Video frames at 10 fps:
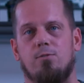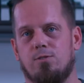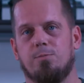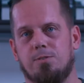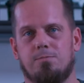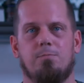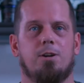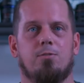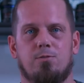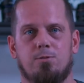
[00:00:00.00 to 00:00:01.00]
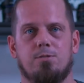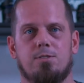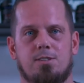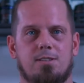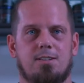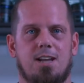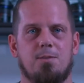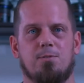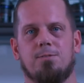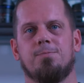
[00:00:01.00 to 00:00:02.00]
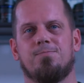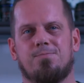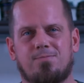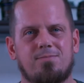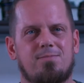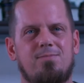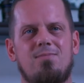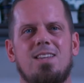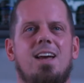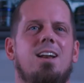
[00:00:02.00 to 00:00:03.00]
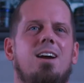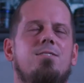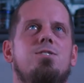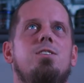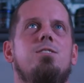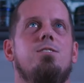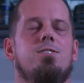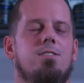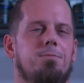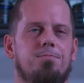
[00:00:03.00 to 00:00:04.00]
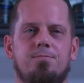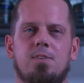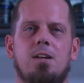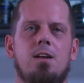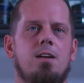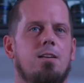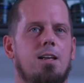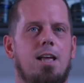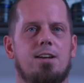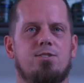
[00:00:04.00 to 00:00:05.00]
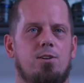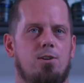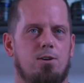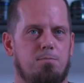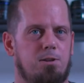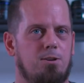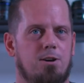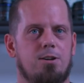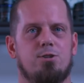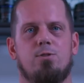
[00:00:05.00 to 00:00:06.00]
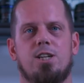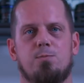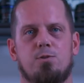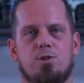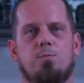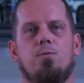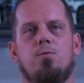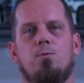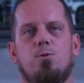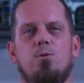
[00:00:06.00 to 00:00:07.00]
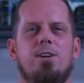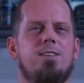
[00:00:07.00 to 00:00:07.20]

from the microphone to the camera. And I've seen these XLR plug-on transmitters before,